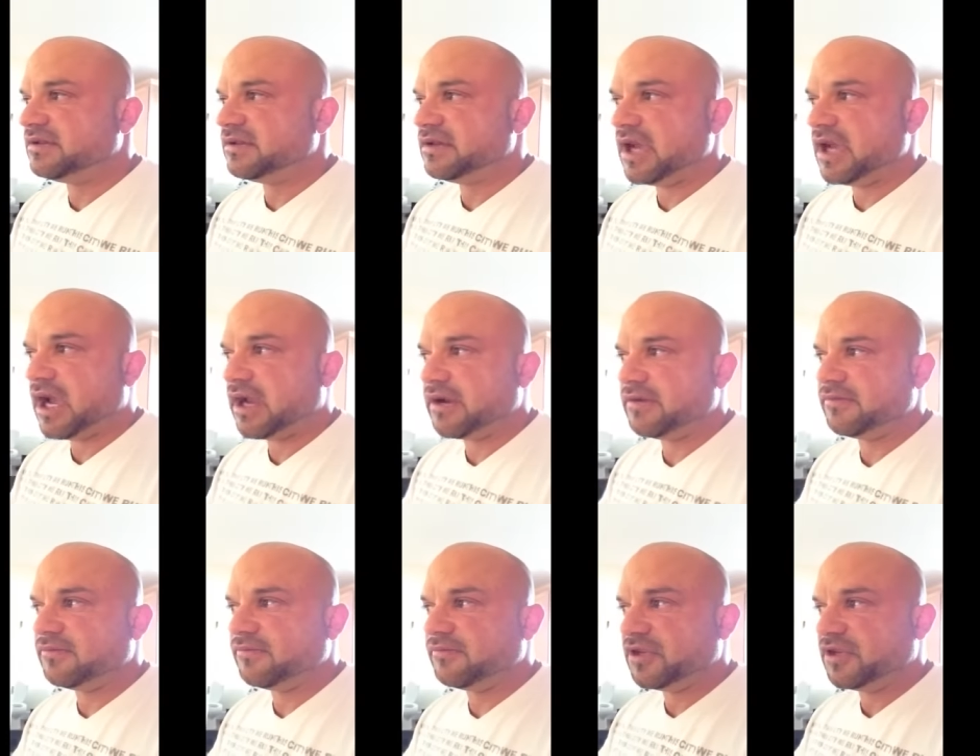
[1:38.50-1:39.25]

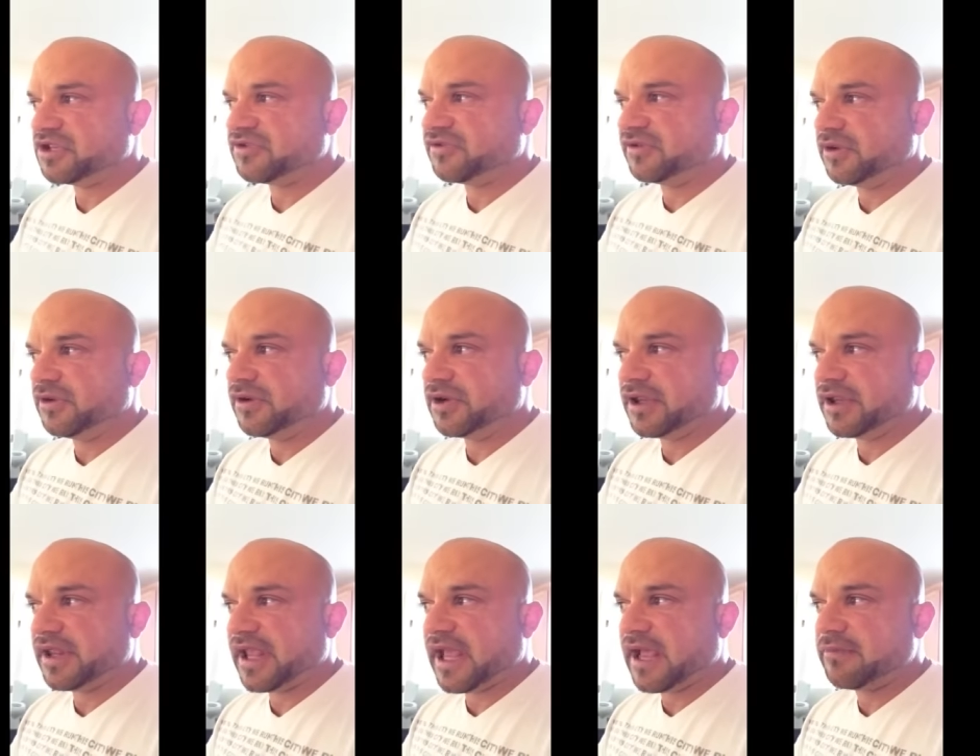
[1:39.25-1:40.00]
Not much
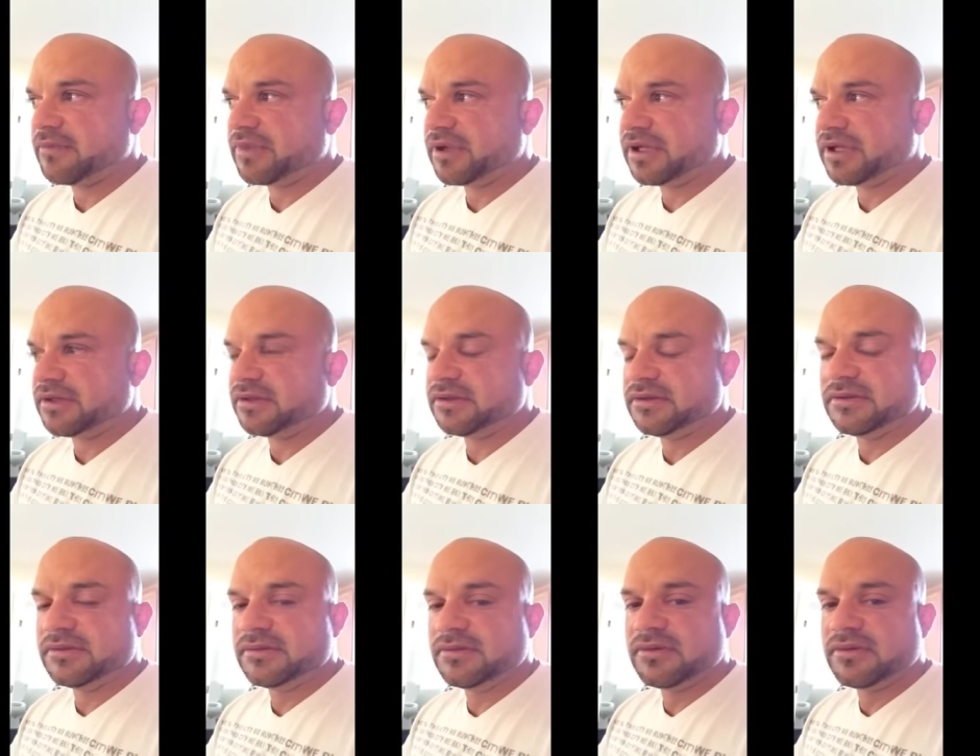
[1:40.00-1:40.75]
fluid in that, but
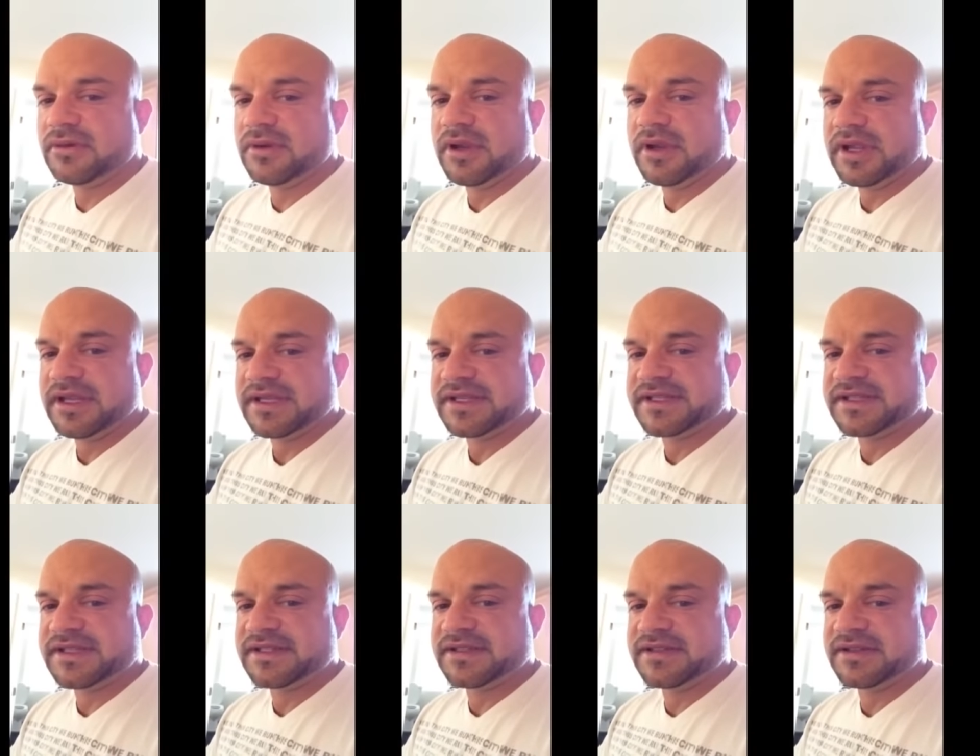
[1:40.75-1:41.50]

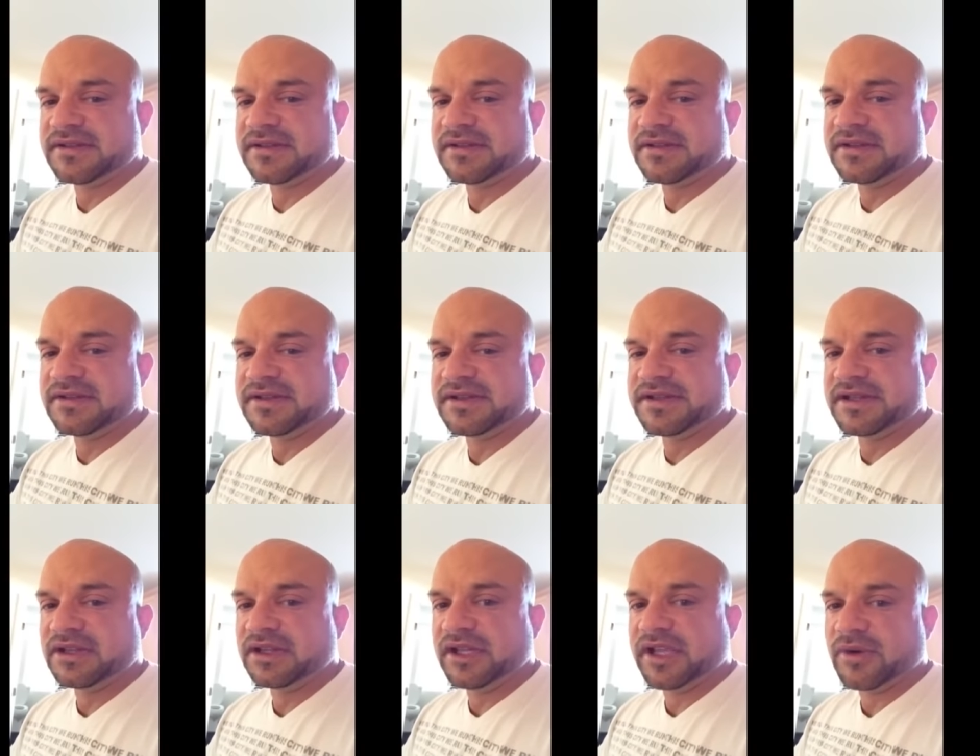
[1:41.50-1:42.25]
it's
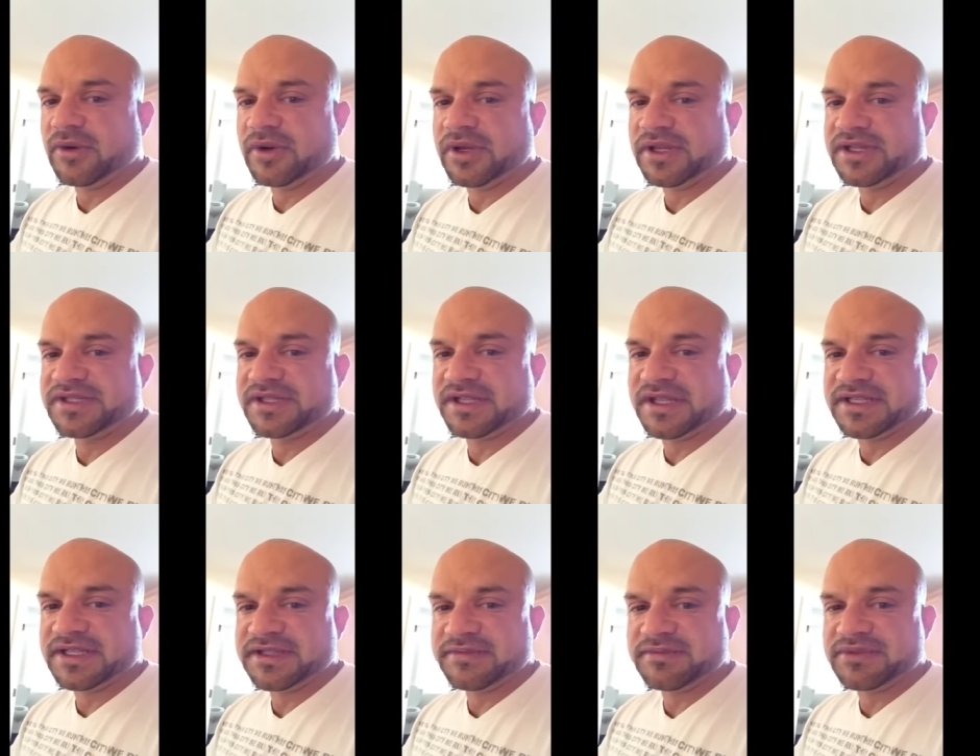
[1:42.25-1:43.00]
still liquid. It
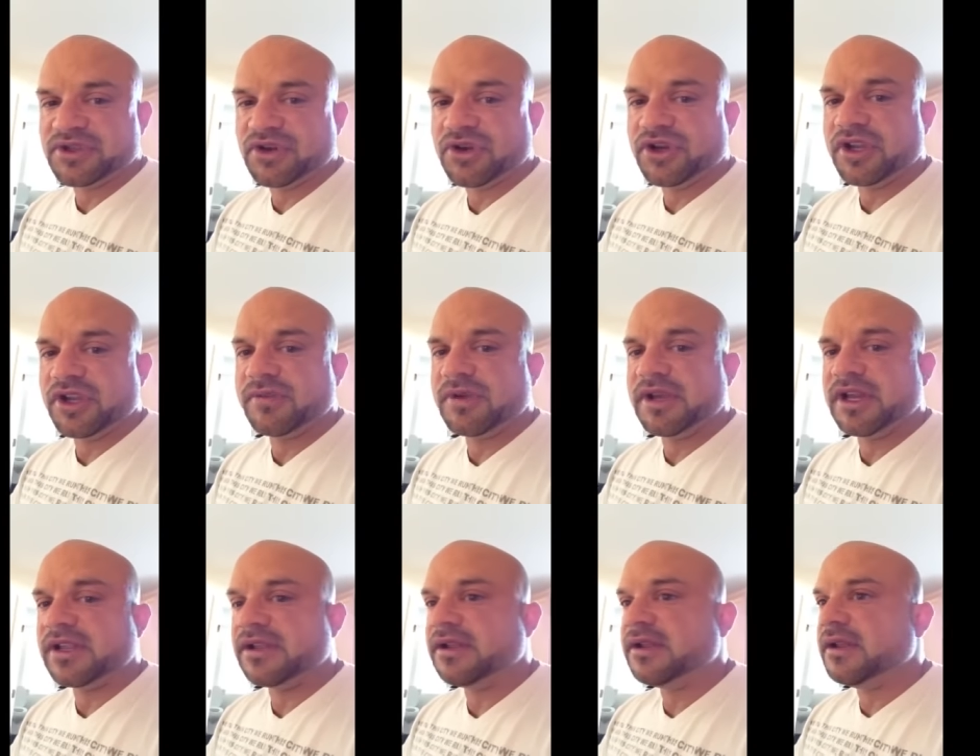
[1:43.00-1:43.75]
still has some sodium
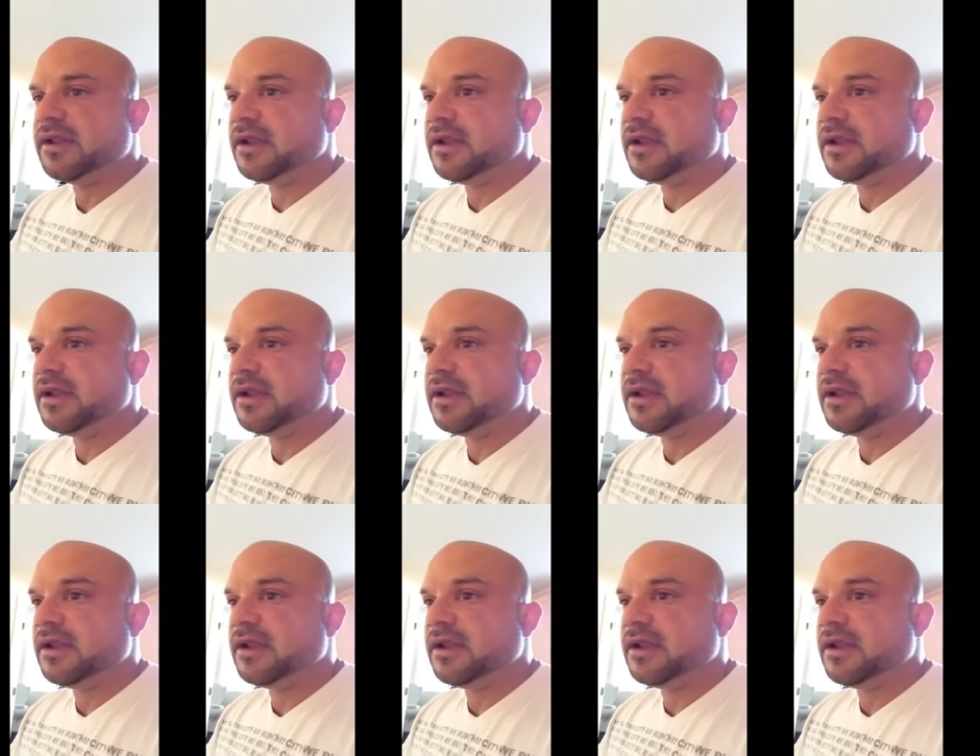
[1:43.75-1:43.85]
in it.